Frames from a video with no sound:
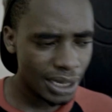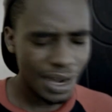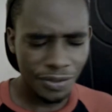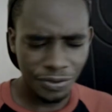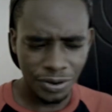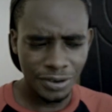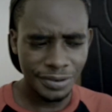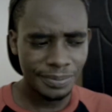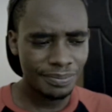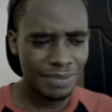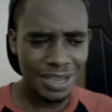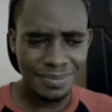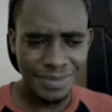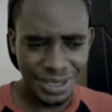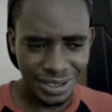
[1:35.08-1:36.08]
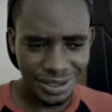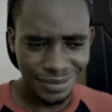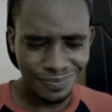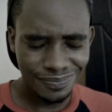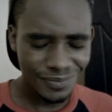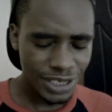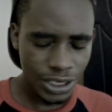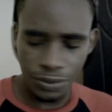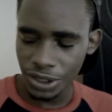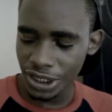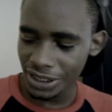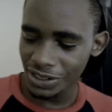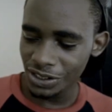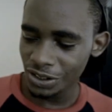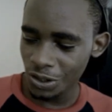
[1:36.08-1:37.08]
And I thought maybe he would
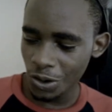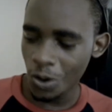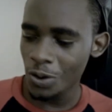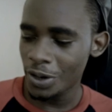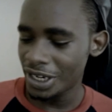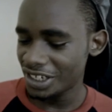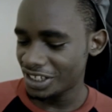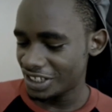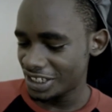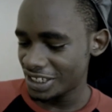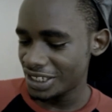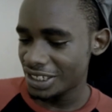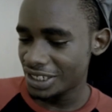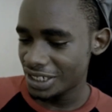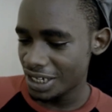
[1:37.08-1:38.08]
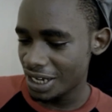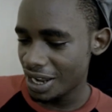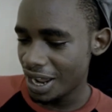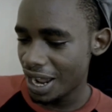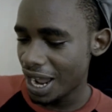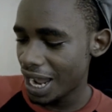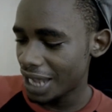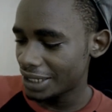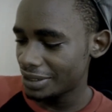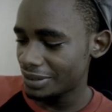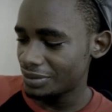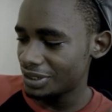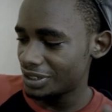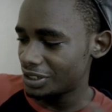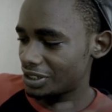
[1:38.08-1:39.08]
just go and sit at the
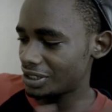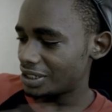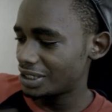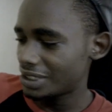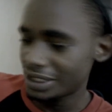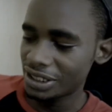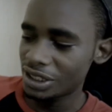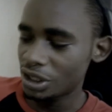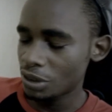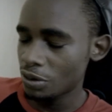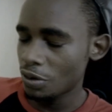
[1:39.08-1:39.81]
seat